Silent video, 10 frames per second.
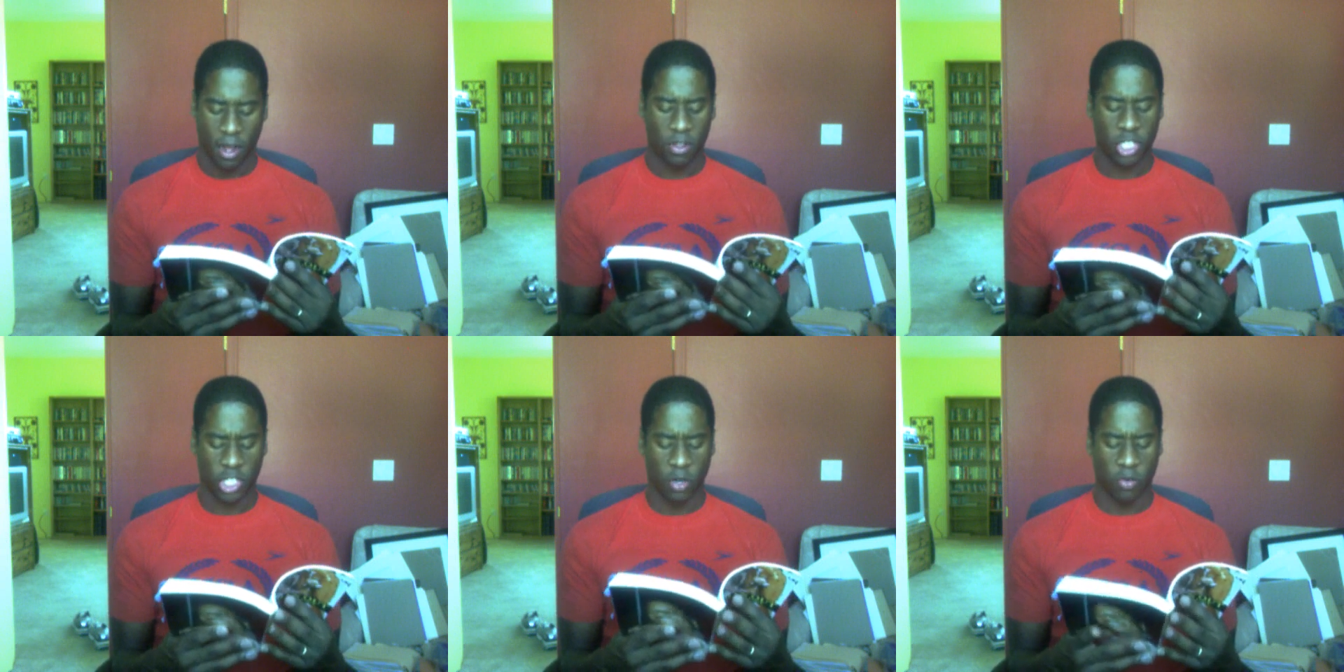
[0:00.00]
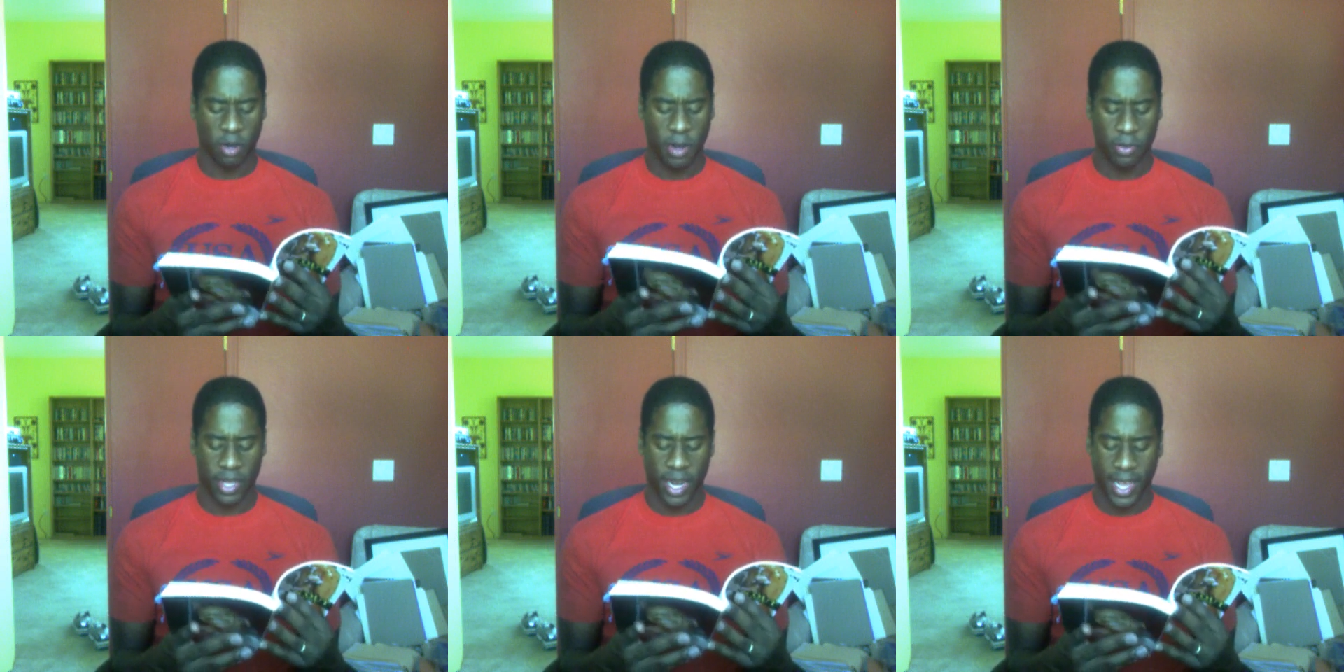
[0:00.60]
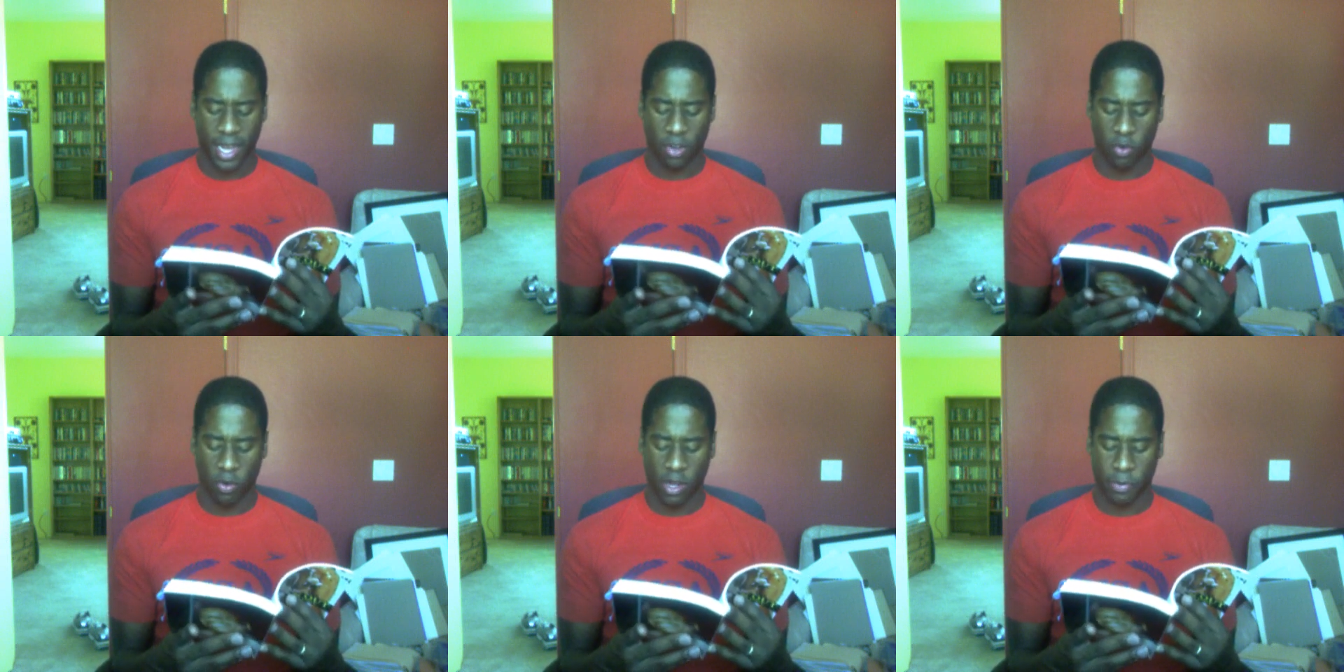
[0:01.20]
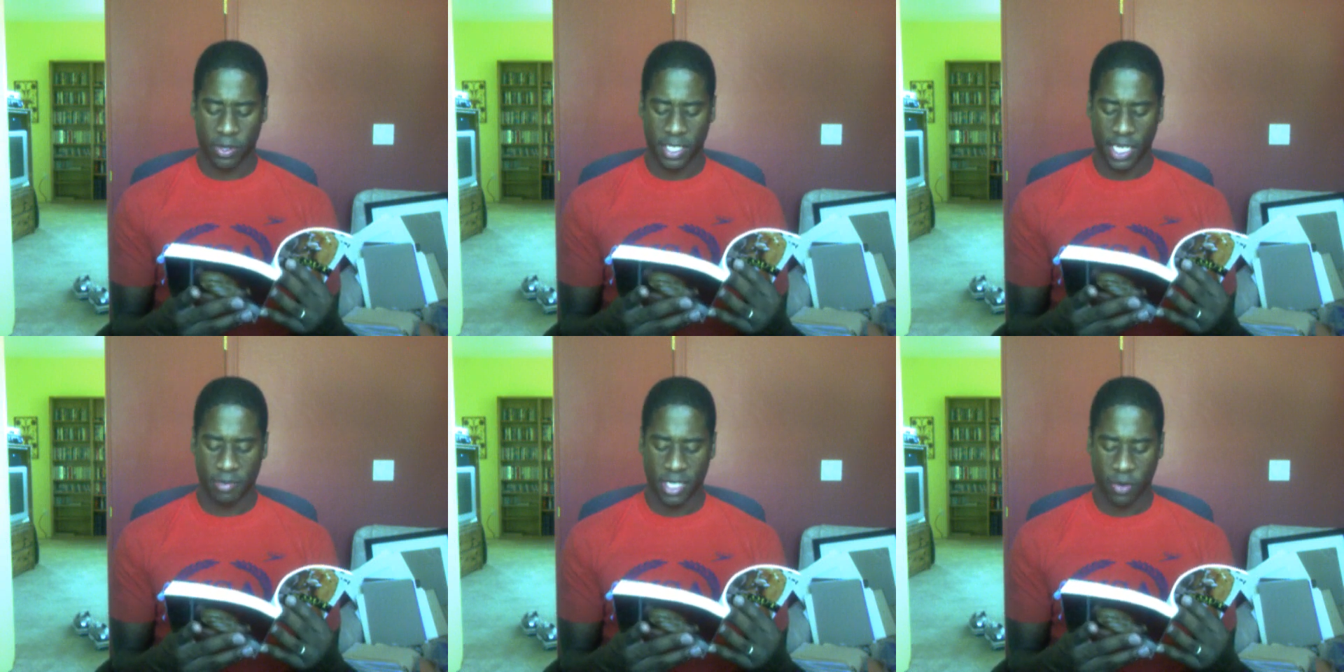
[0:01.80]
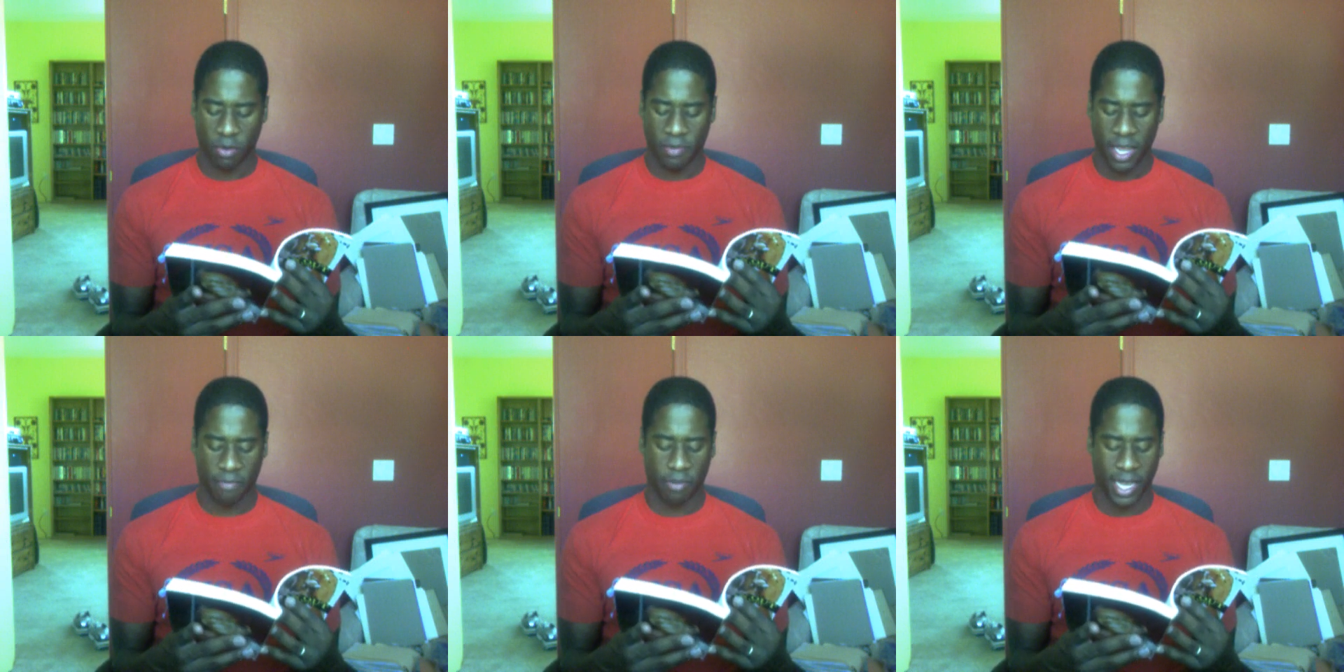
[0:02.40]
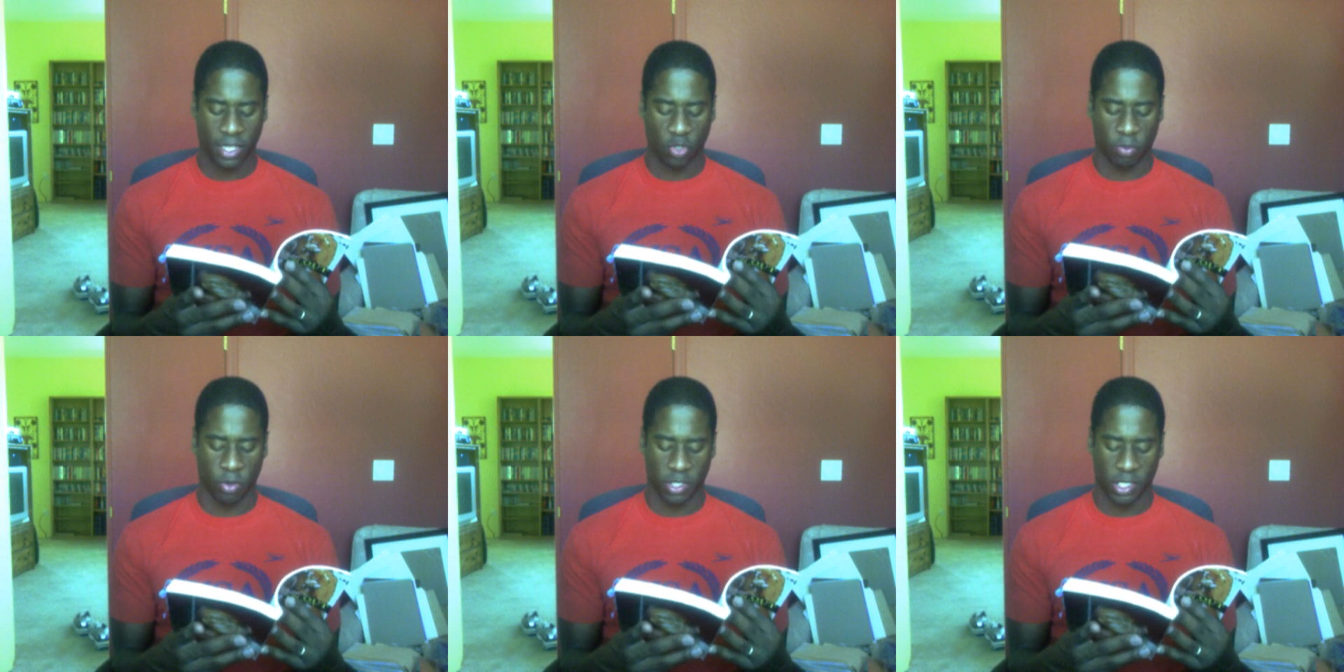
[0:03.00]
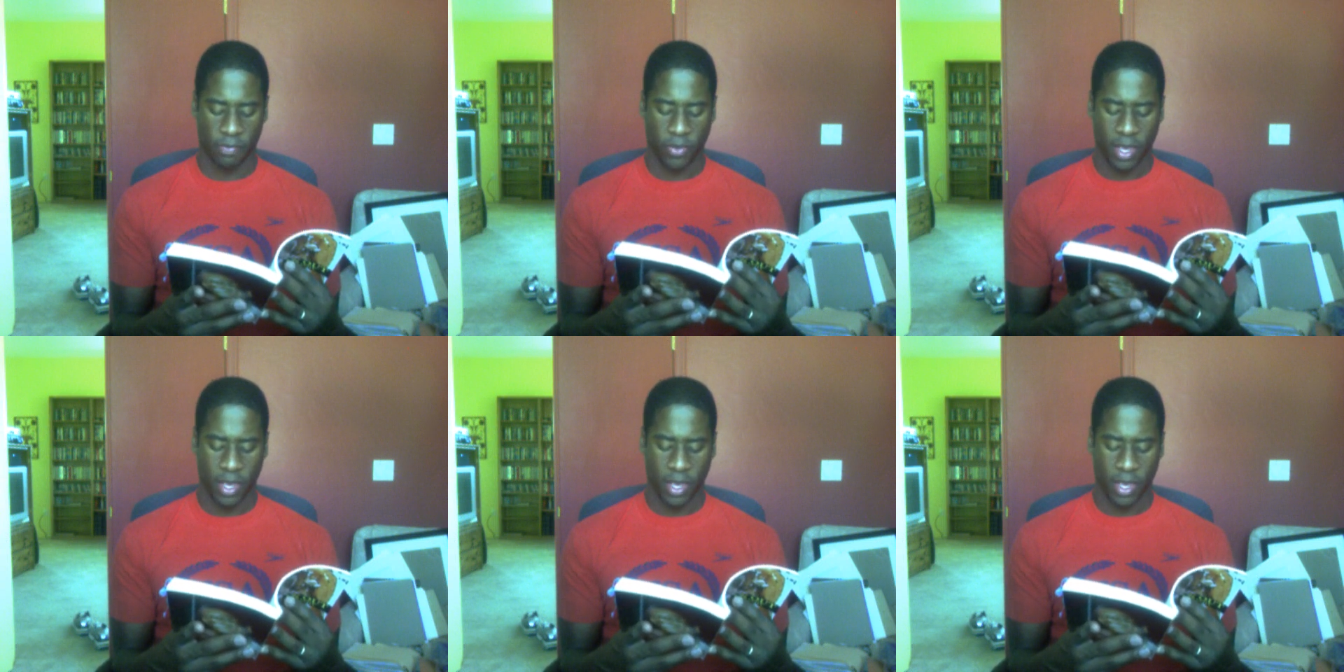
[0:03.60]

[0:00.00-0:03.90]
Also, remember that I had grown up on teams that were made of black swimmers.